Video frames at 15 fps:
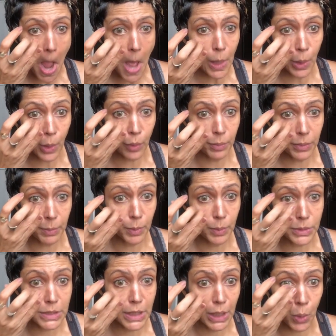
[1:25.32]
A lot of people
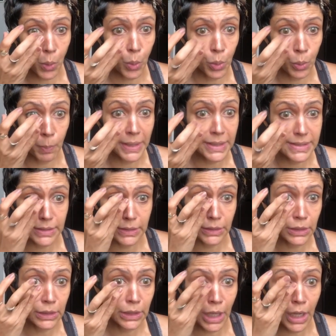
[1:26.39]
would say kohl
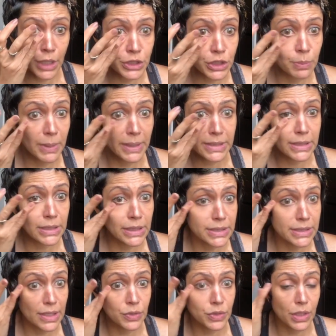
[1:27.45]
pencil, kajal pencil,
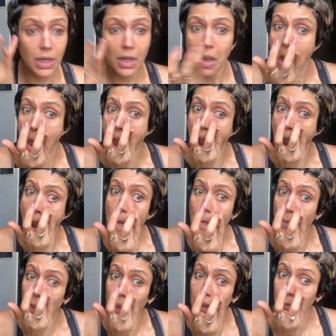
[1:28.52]
etc.
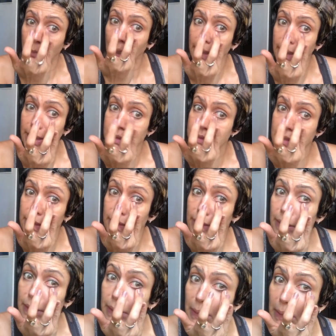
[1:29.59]
But in my case, I
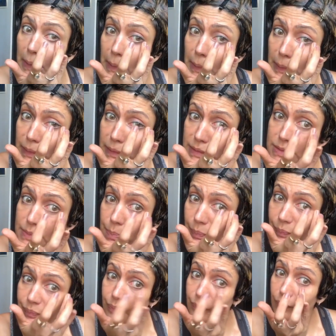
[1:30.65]
think this
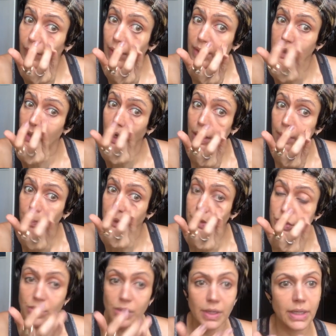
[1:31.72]
dark
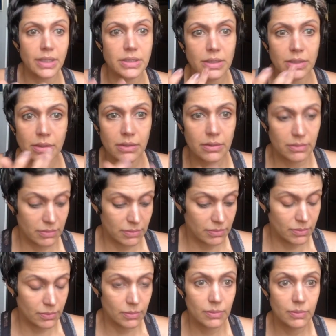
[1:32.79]
peach corrector
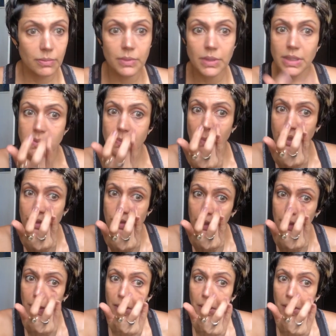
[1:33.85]
does magic.